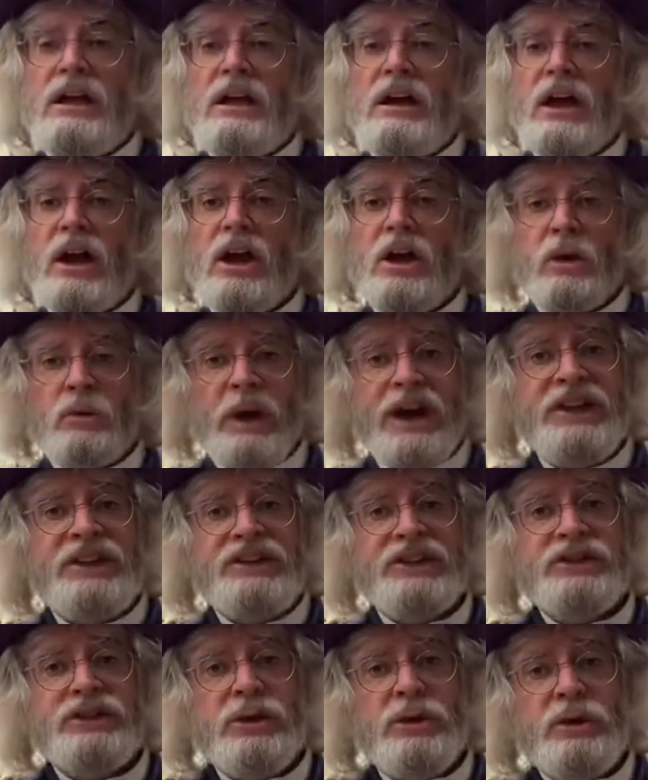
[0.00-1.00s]
A
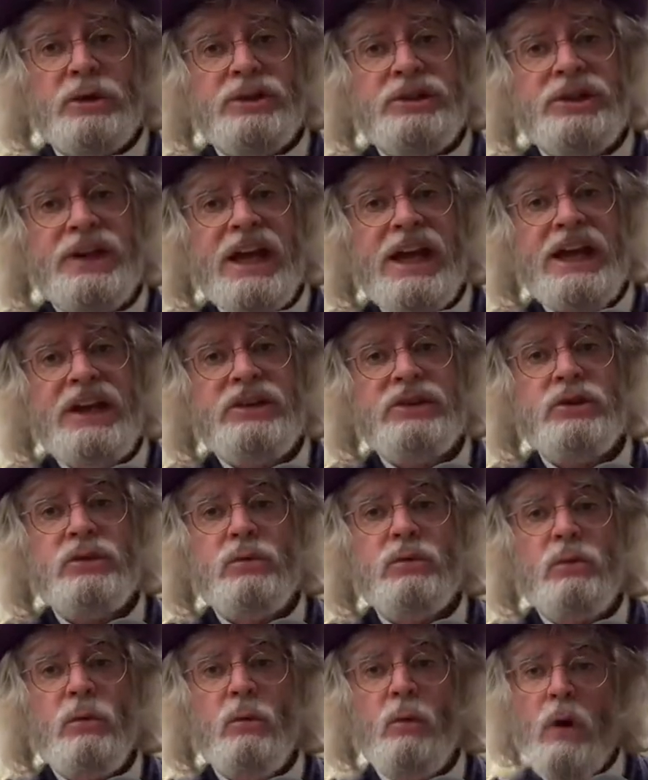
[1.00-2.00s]
gracious good day to
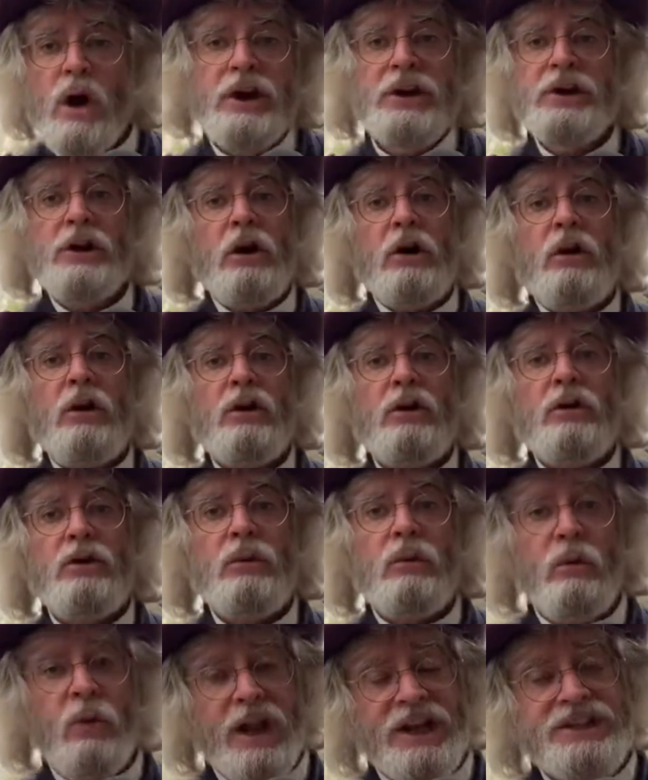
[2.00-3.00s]
one and all
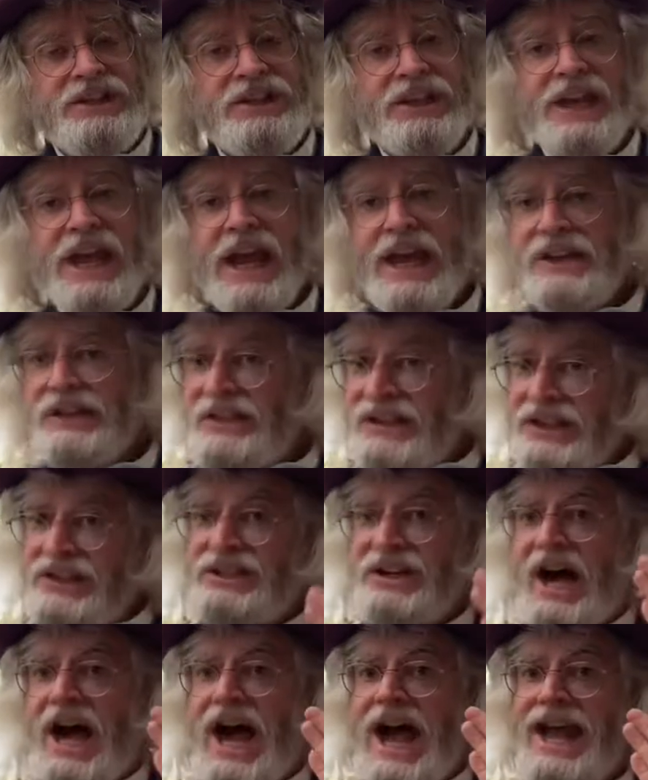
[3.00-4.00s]
once again. Tis
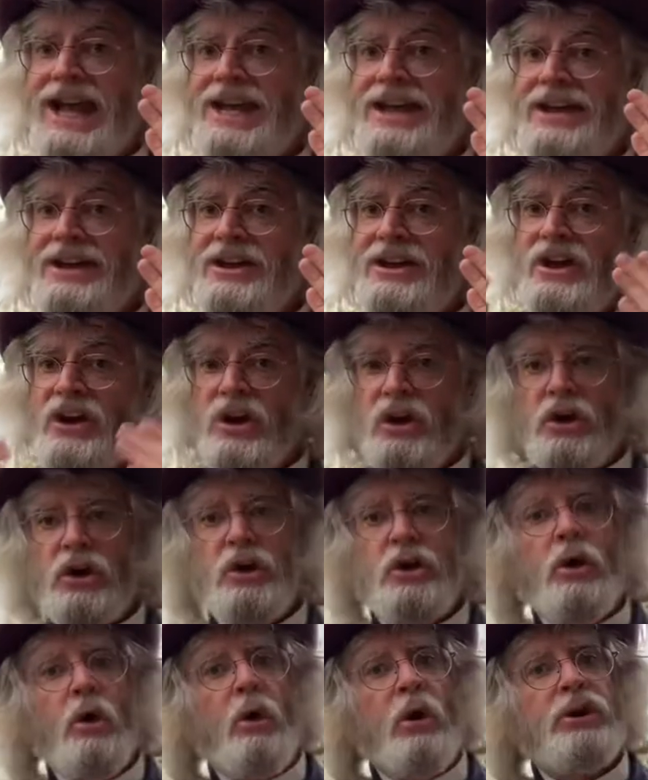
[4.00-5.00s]
I,
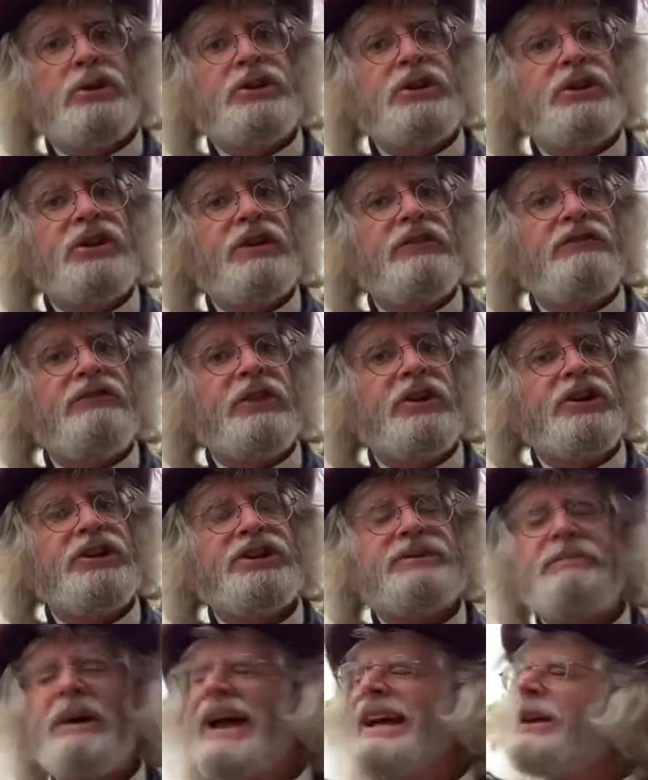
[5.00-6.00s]
Norton the
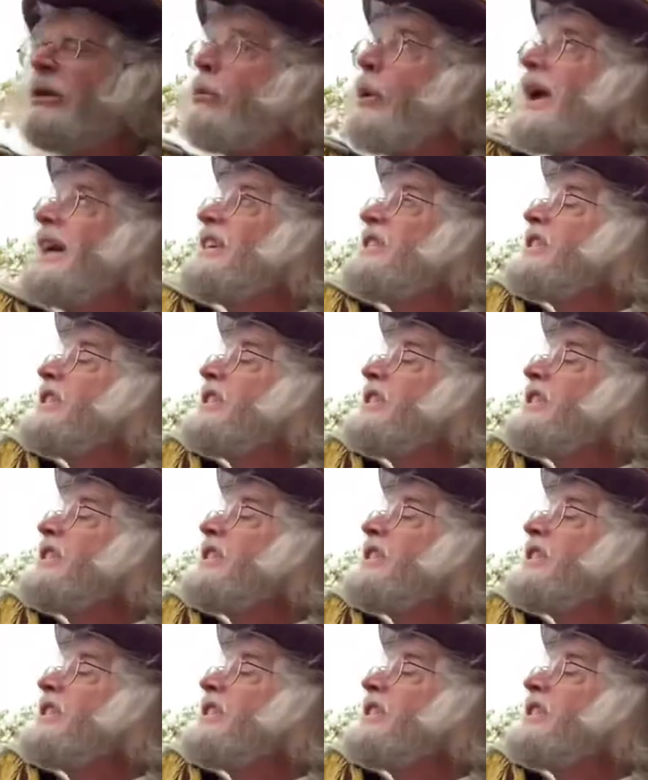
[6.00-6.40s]
First, by grace